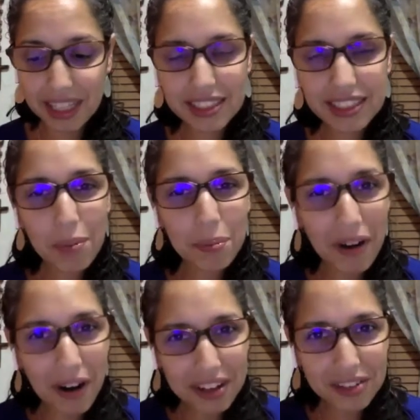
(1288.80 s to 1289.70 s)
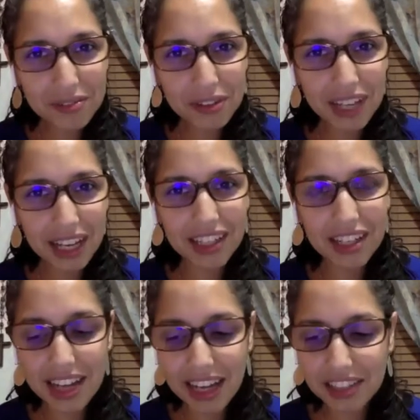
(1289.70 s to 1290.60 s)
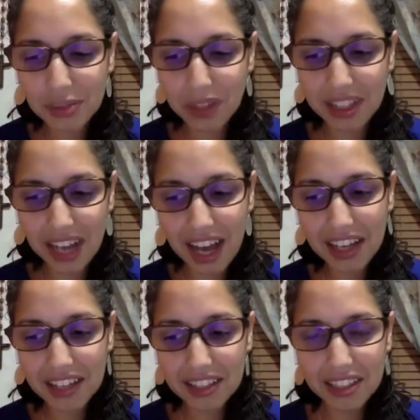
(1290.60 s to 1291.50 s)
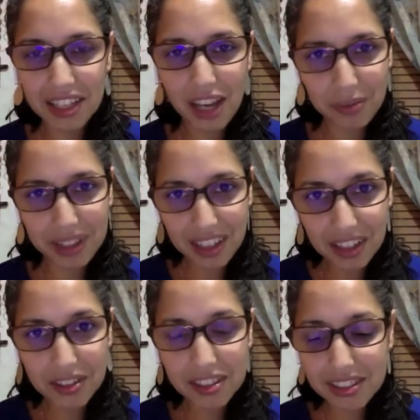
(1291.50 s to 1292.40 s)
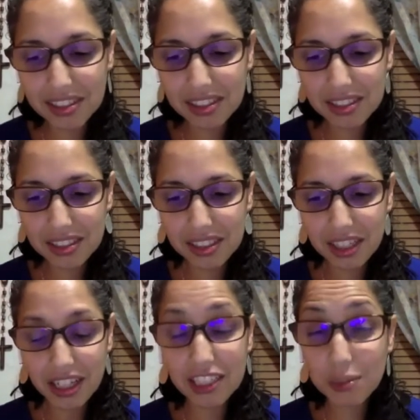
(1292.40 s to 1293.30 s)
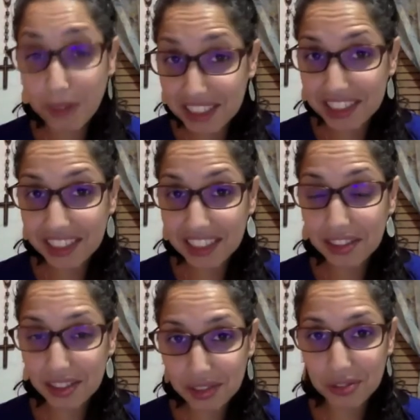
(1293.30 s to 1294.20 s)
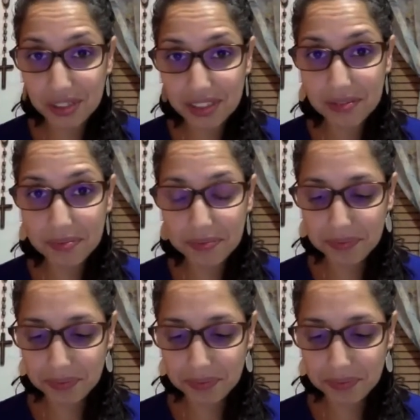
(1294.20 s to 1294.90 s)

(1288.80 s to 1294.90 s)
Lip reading: It's that part of you that connects with God and with others, especially your children.